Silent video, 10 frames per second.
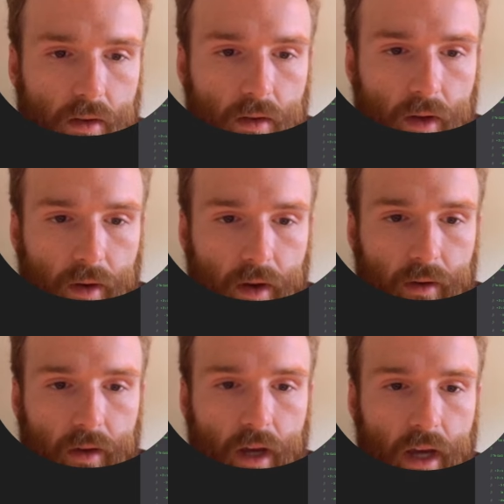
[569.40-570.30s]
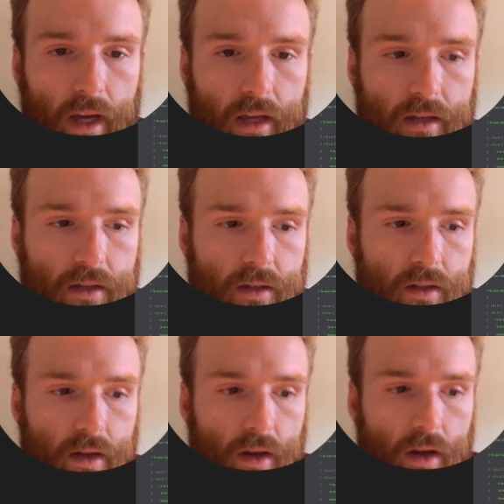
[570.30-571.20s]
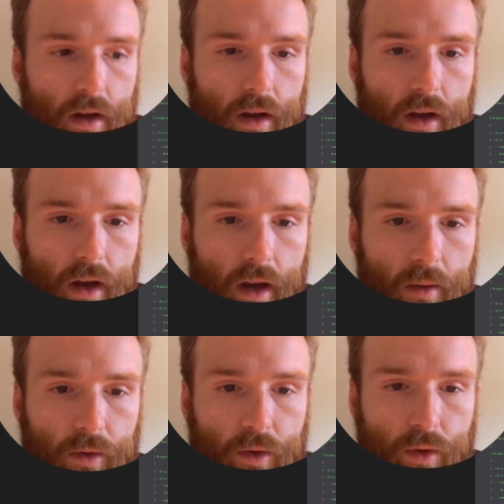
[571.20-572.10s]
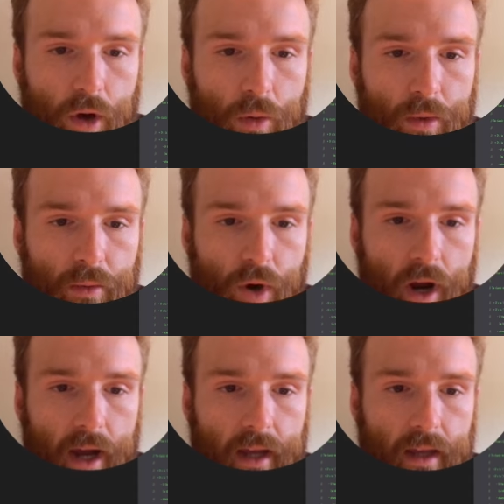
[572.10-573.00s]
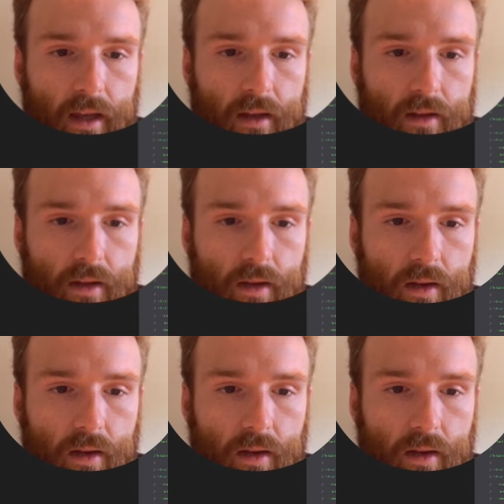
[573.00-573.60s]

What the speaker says: There we go. Case. We'll do open bracket.